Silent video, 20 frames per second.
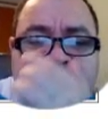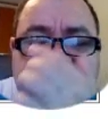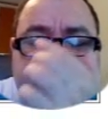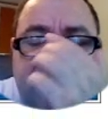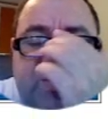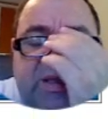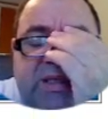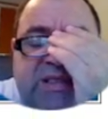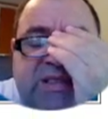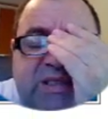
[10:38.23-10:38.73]

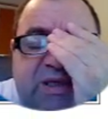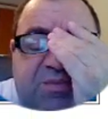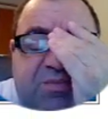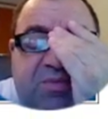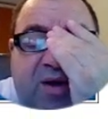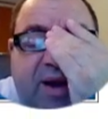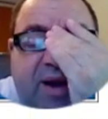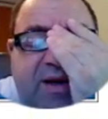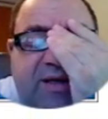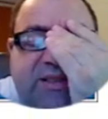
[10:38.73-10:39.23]
between the
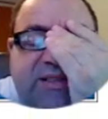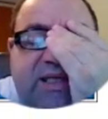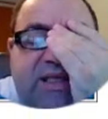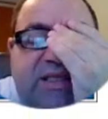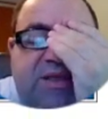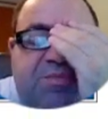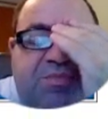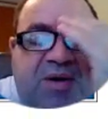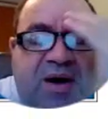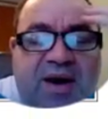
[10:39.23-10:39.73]
suppliers
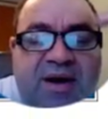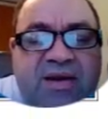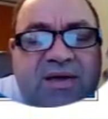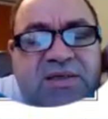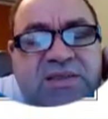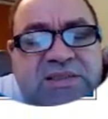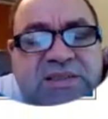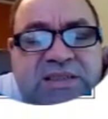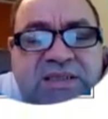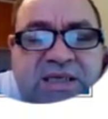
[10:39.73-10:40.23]
and the
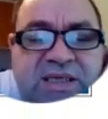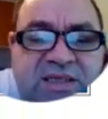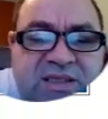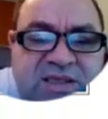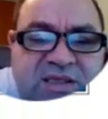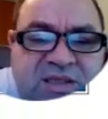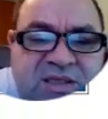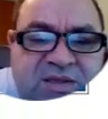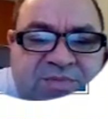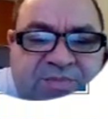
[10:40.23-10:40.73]
buyers.
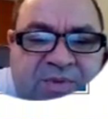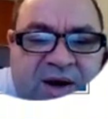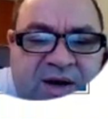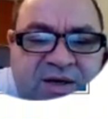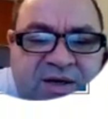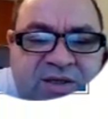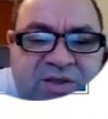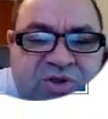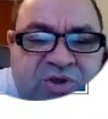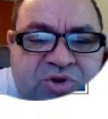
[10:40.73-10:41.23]
The
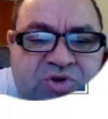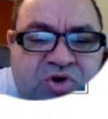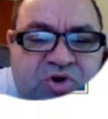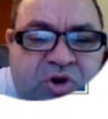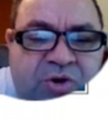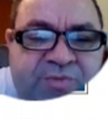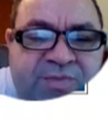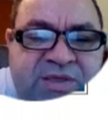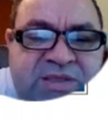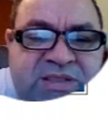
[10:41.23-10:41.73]
market
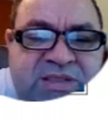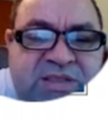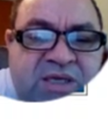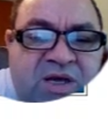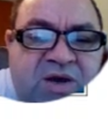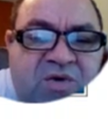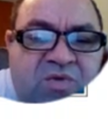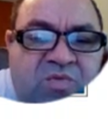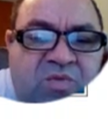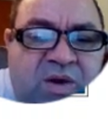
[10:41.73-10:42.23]
determines
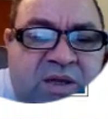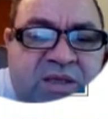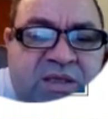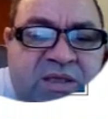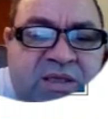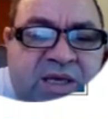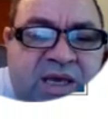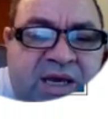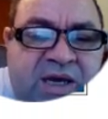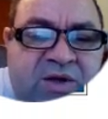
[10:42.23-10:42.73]

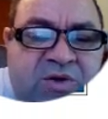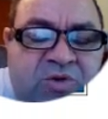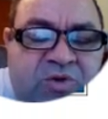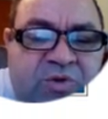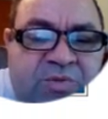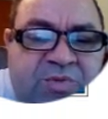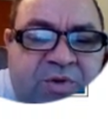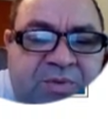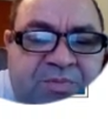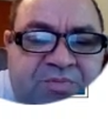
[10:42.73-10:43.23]
what the
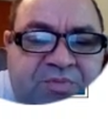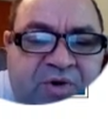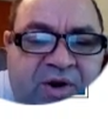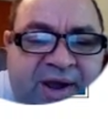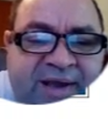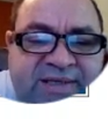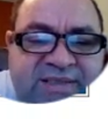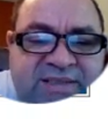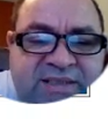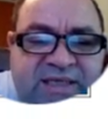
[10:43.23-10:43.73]
equilibrium
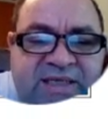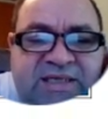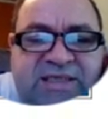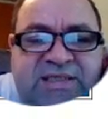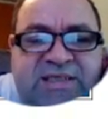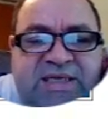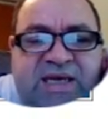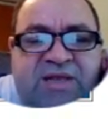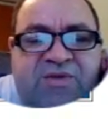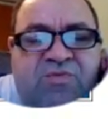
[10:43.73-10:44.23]
price
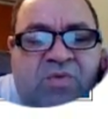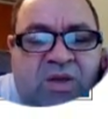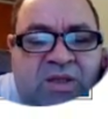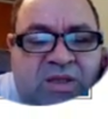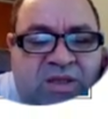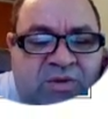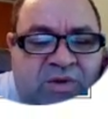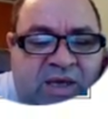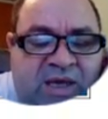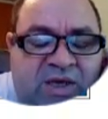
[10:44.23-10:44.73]
is and
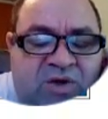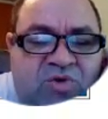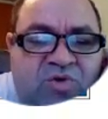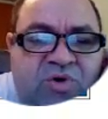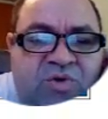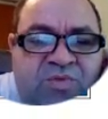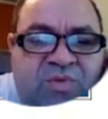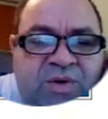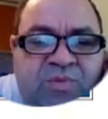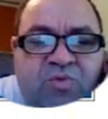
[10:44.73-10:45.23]
what the
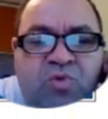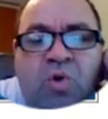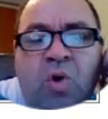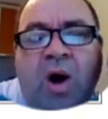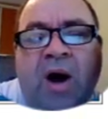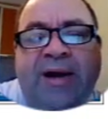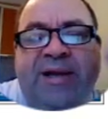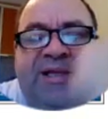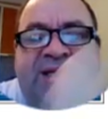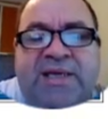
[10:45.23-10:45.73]
equilibrium
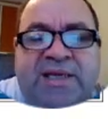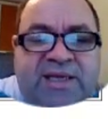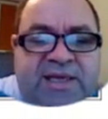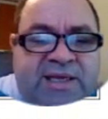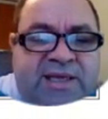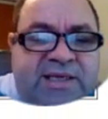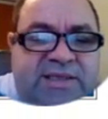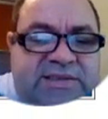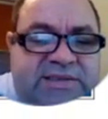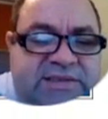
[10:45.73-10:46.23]
quantity
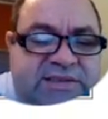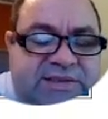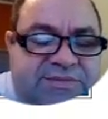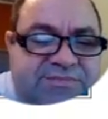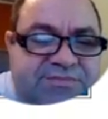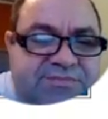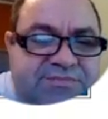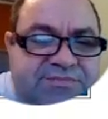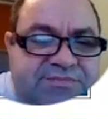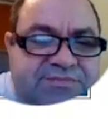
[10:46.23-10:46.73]
is.